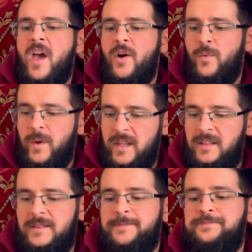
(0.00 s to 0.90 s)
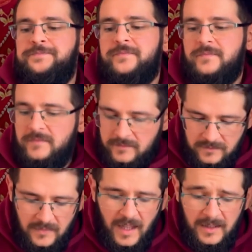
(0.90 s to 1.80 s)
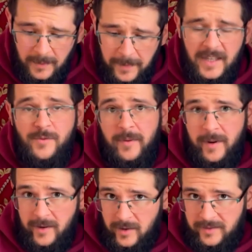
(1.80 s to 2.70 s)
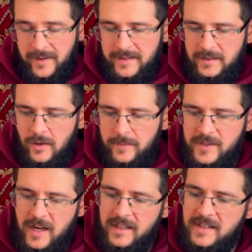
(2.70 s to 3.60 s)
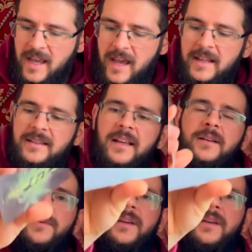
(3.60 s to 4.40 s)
with the page where we are going to find the objects, and then we